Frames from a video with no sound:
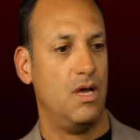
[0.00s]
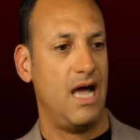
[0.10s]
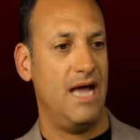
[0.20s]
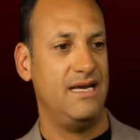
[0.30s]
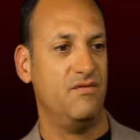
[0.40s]

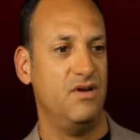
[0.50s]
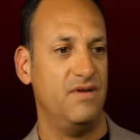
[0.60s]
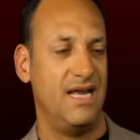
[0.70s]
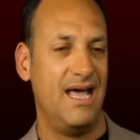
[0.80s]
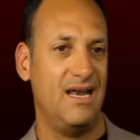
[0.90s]
I never
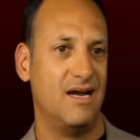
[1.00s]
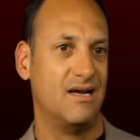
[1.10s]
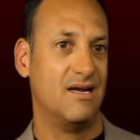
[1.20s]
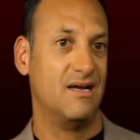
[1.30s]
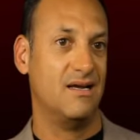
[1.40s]
even had a
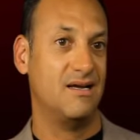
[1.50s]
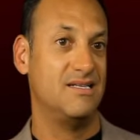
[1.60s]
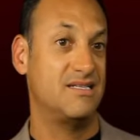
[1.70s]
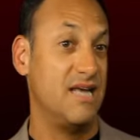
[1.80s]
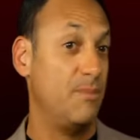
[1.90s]

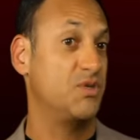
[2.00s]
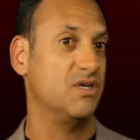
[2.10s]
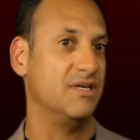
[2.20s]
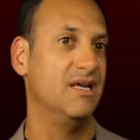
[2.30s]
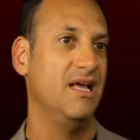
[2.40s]

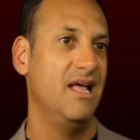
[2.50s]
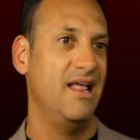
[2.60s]
conception